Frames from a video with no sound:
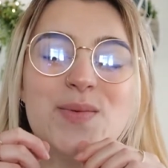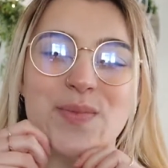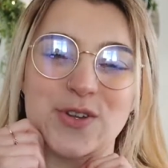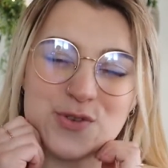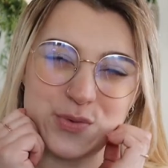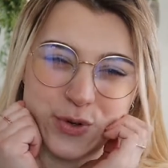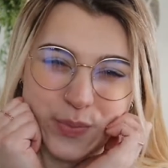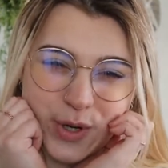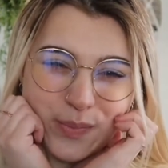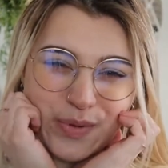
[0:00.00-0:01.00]
My true
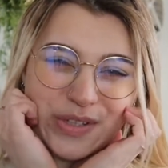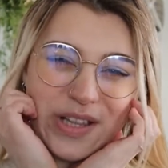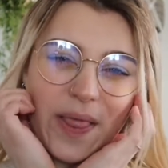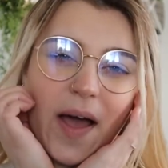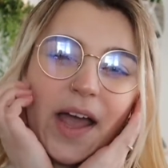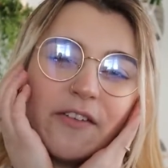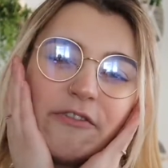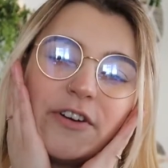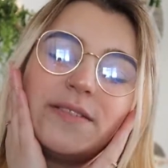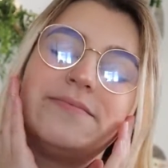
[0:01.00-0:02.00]
purpose in life.